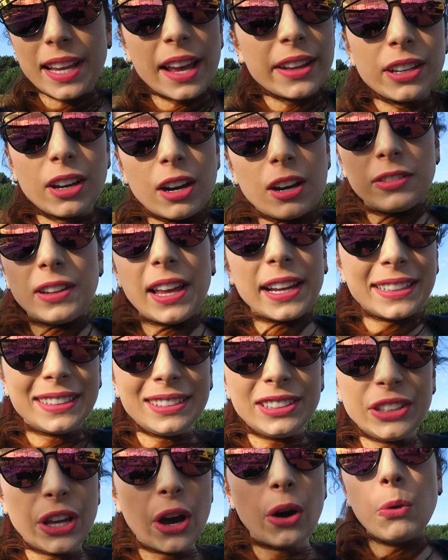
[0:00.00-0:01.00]
set off, like
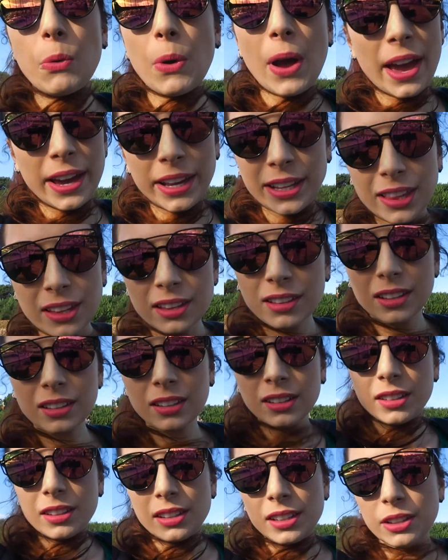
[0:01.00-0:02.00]
no way
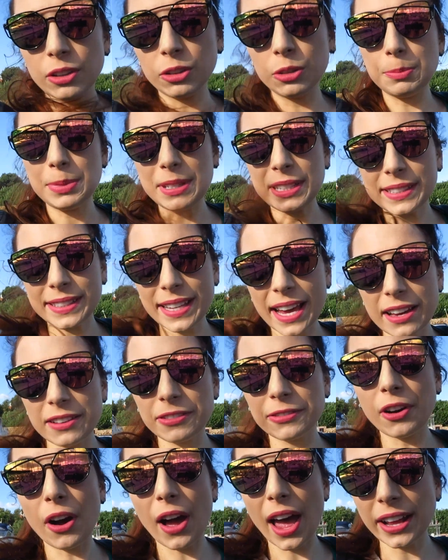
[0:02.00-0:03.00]
it would be
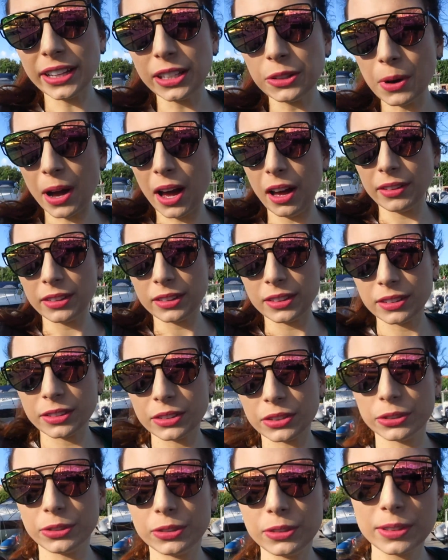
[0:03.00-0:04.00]
safe for anyone
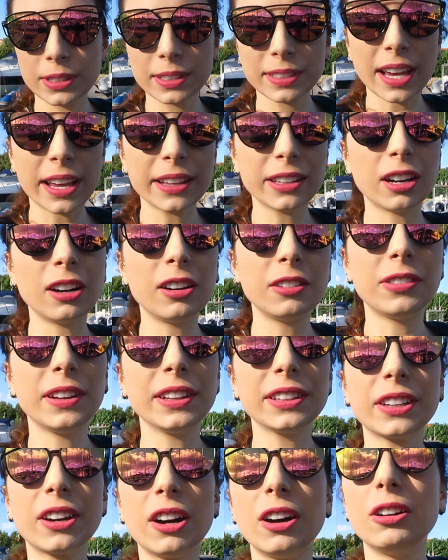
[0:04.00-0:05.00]
to set off
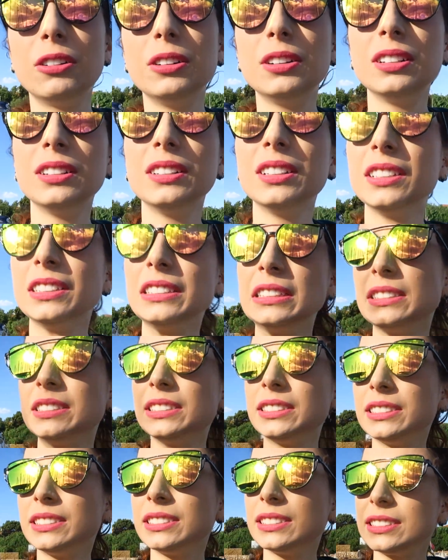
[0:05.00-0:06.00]
and go.
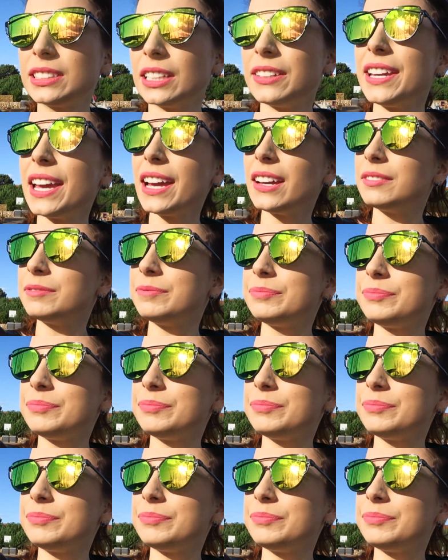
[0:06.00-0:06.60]
So yeah.